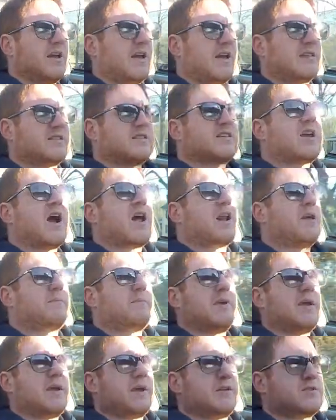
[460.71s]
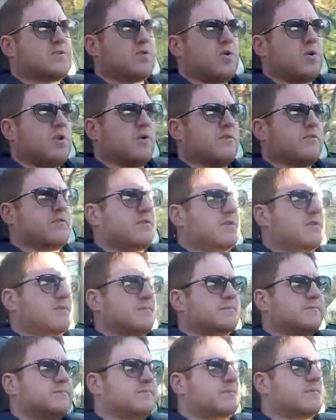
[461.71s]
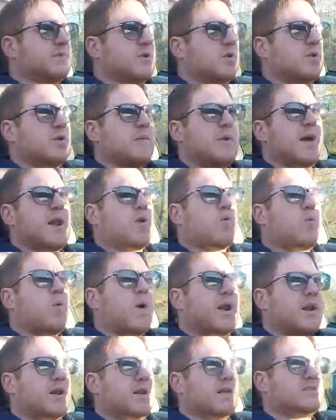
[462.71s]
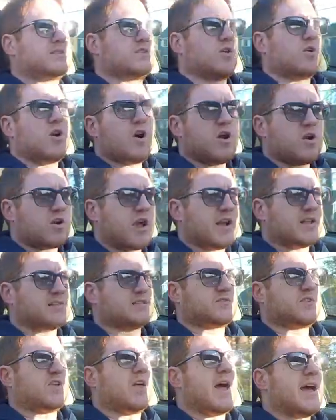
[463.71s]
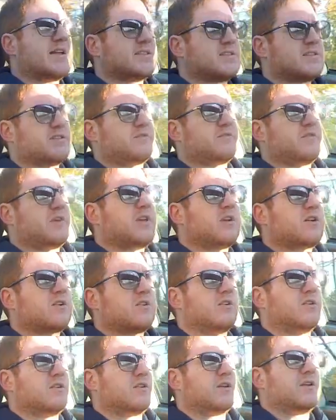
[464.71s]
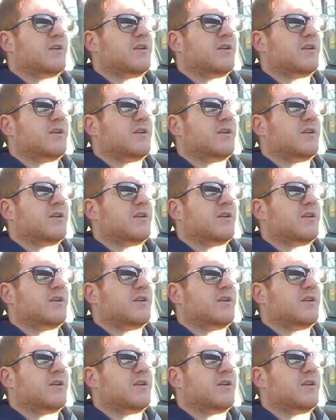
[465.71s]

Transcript: it's got to be sort of, no matter what it is, there are all kinds of classes of vehicle,